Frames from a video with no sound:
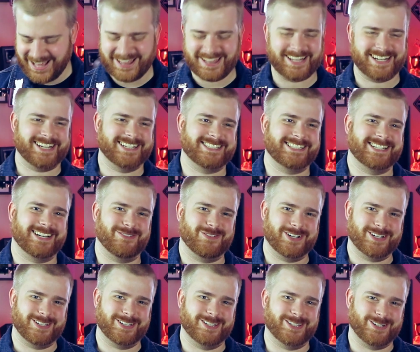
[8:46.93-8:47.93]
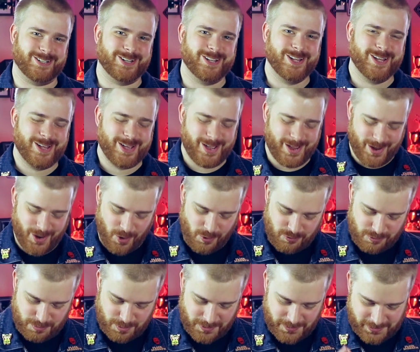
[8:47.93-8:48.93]
Like I said, I went a little
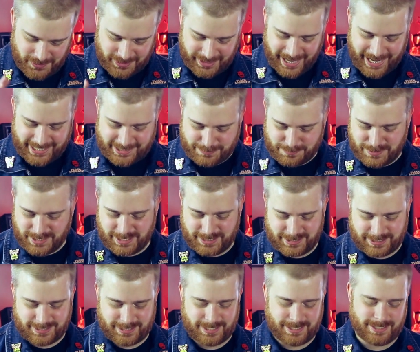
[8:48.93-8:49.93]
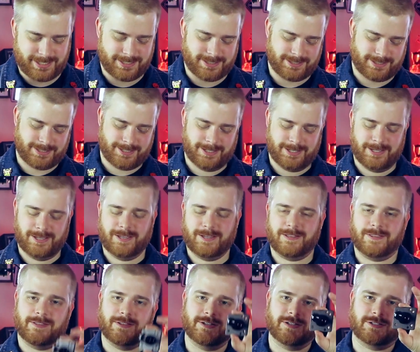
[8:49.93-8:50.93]
overboard. The last piece is
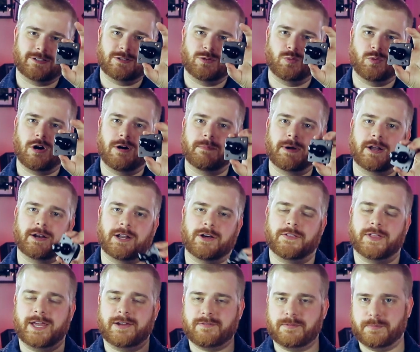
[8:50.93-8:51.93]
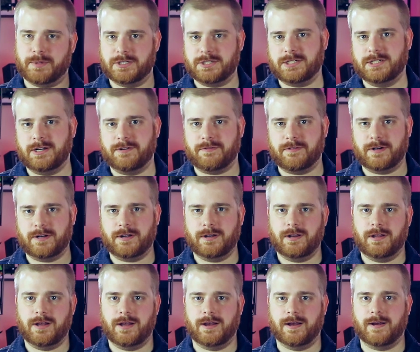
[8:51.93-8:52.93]
this wall mount. Now, they have a bunch of different
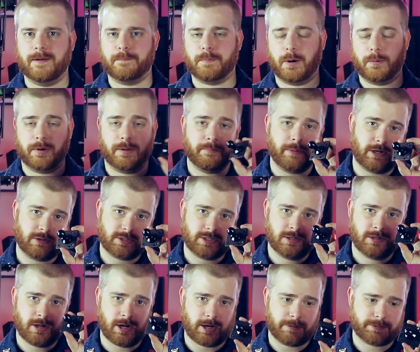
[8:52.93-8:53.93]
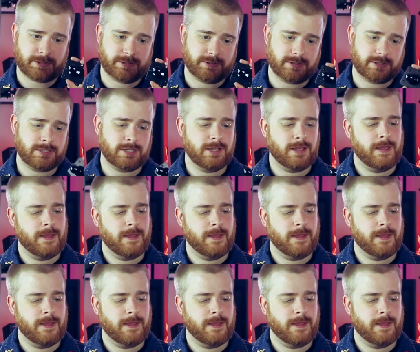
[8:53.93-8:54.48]
permanent mount options,